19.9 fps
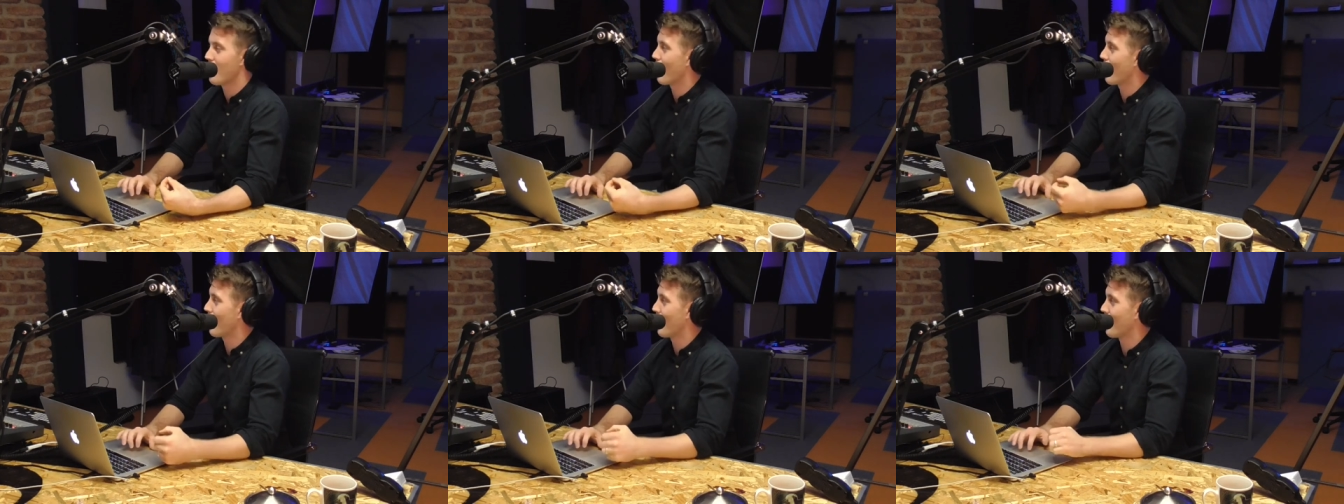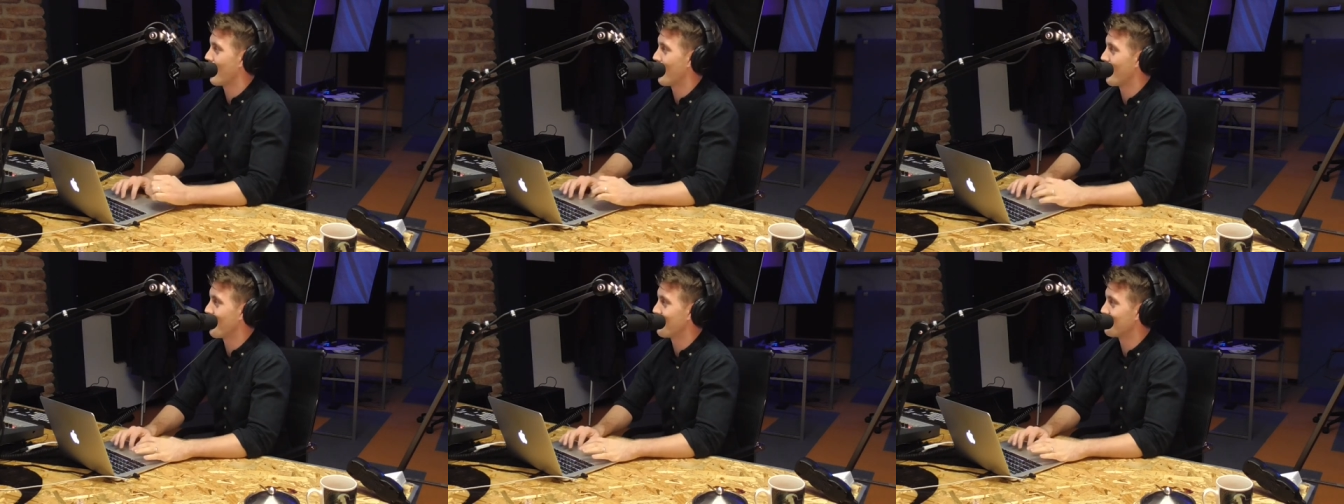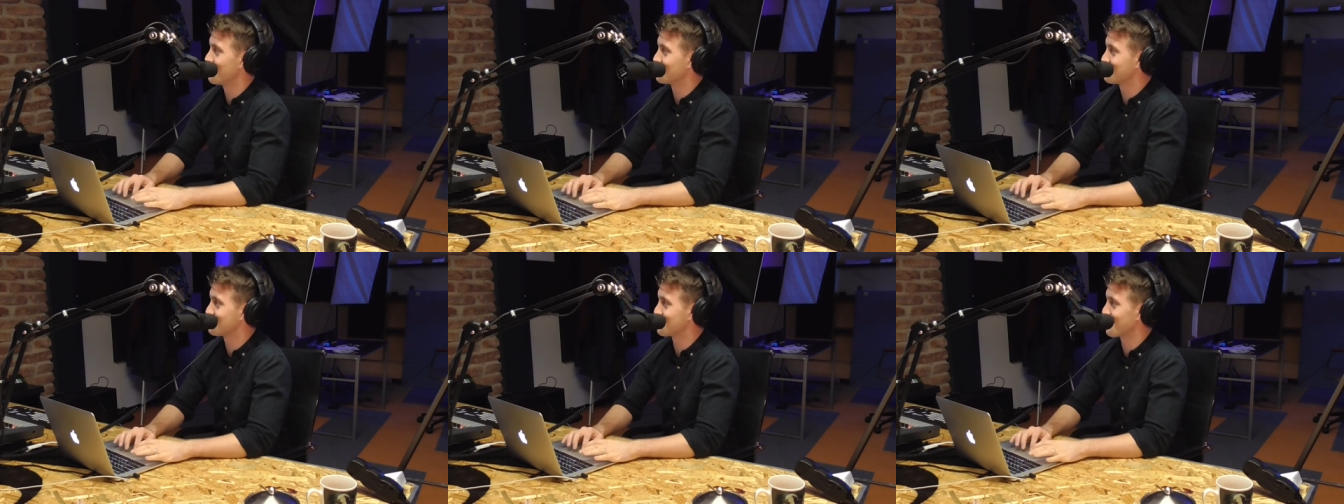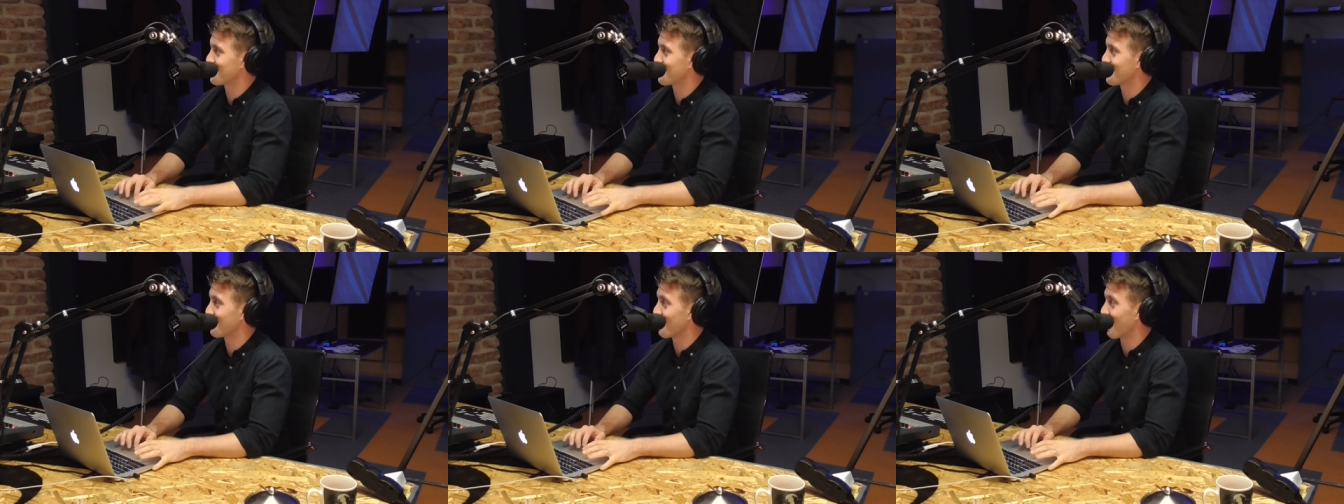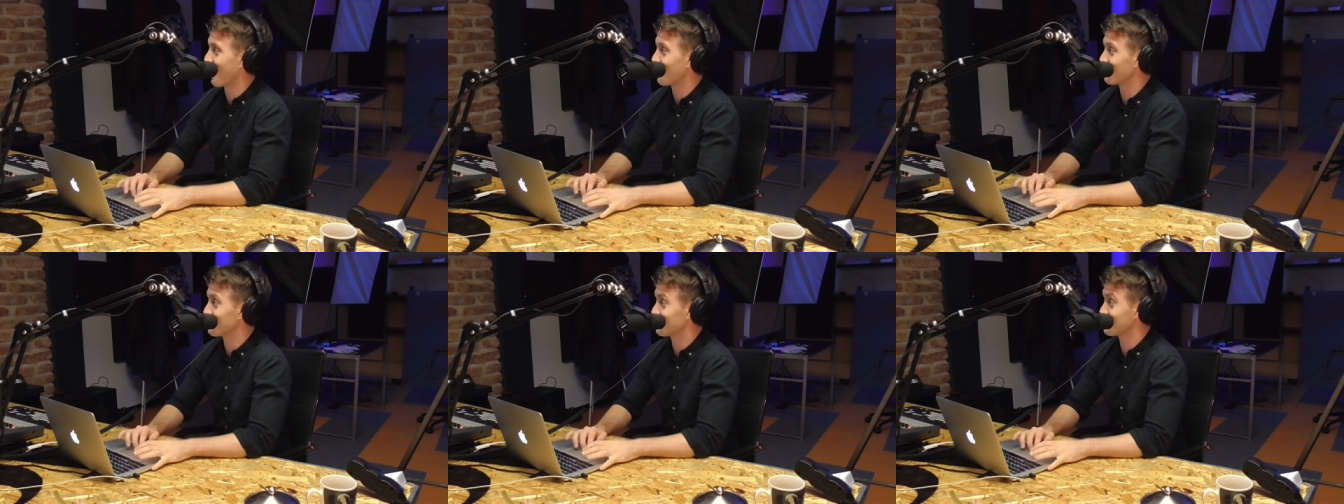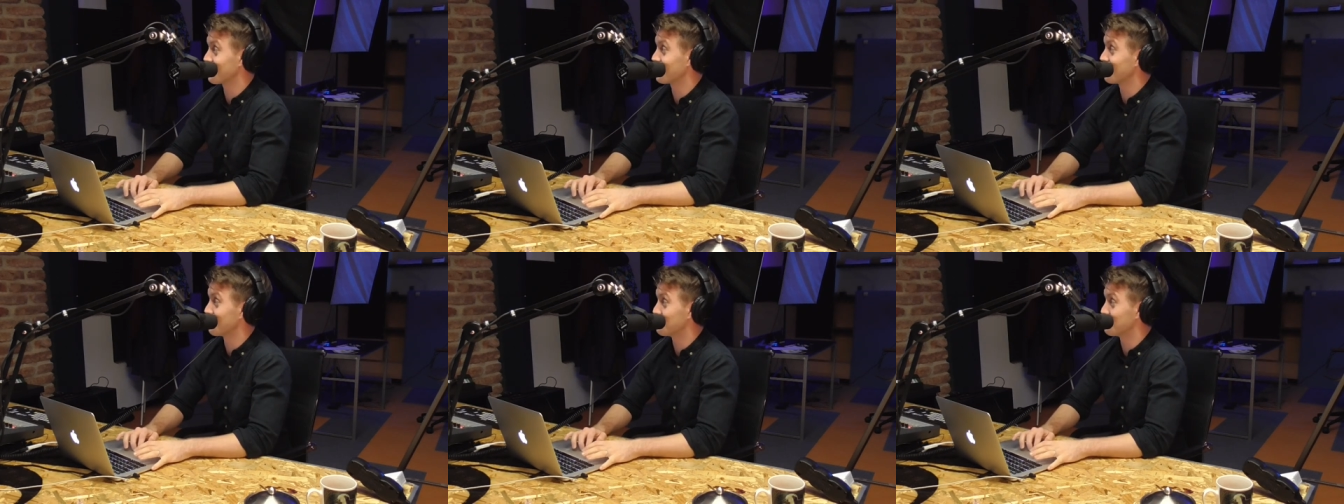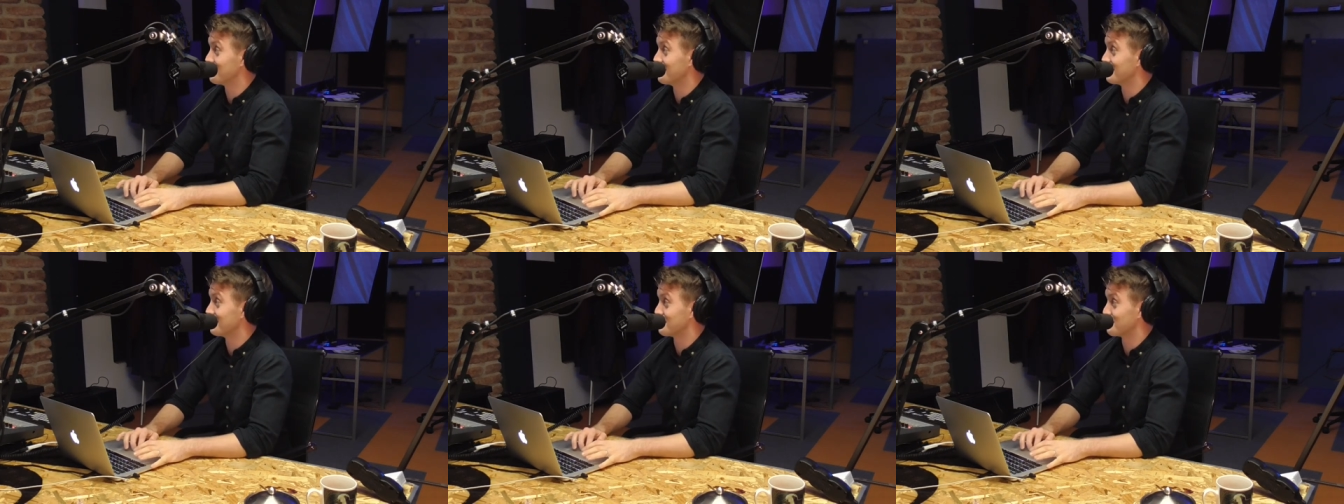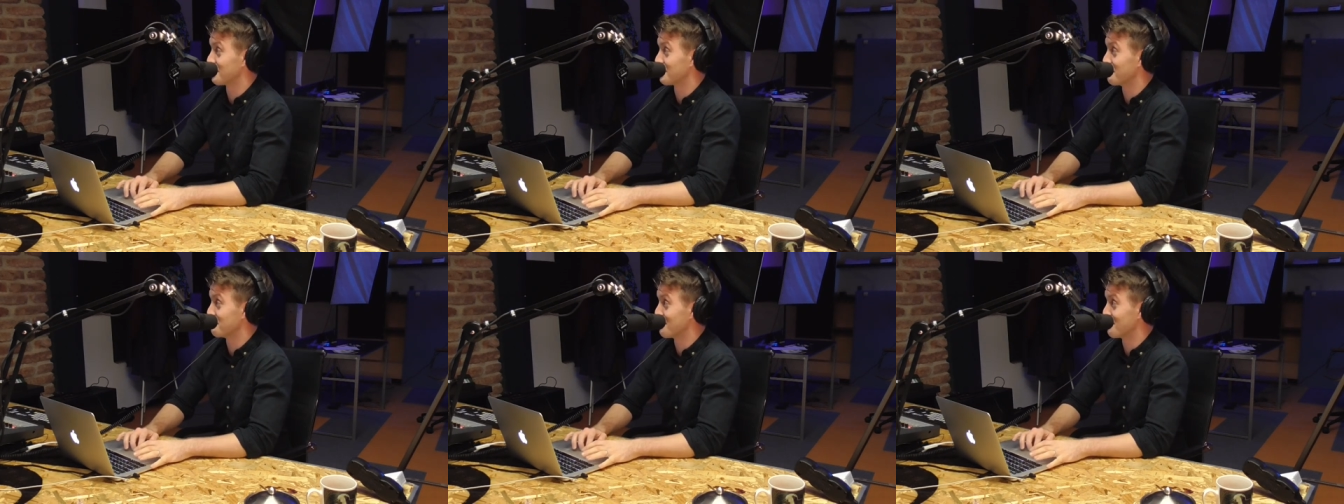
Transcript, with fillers: And I just think this is like